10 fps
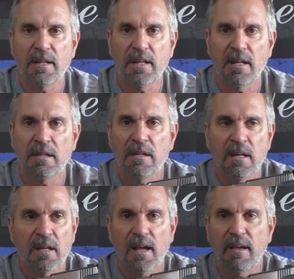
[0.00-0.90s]
again,
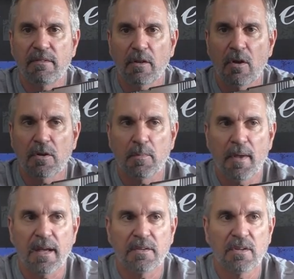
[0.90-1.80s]
I have the longer
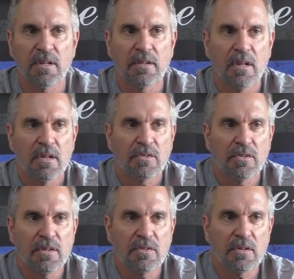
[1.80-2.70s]
magazine. So
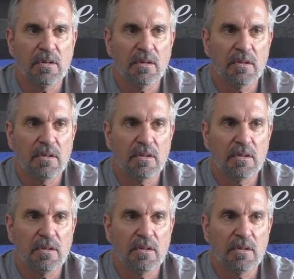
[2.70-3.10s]
these are